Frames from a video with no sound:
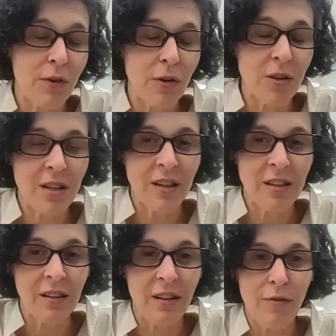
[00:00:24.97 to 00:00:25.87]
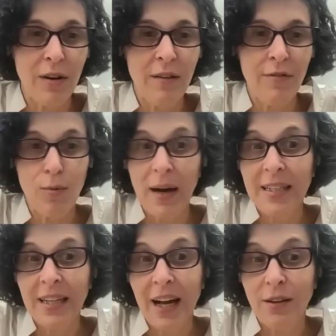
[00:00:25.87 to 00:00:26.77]
We focus on the delivery of the
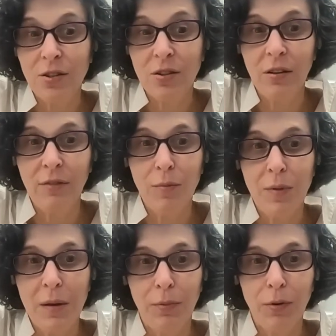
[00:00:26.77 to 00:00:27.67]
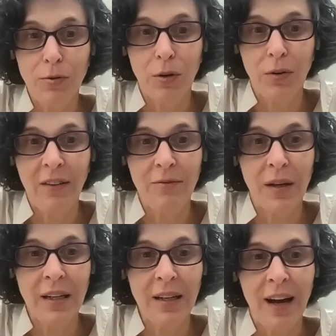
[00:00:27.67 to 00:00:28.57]
right to counsel for people who don't have
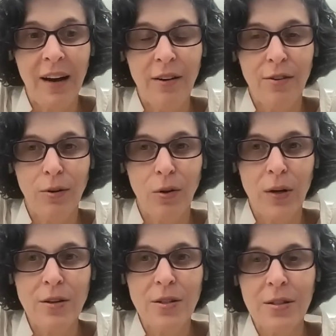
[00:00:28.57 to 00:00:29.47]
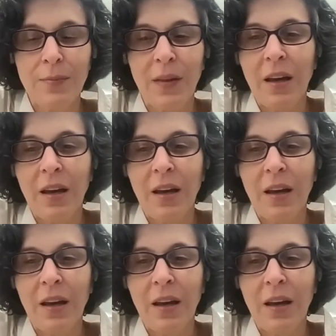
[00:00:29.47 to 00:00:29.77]
money to hire their own lawyers.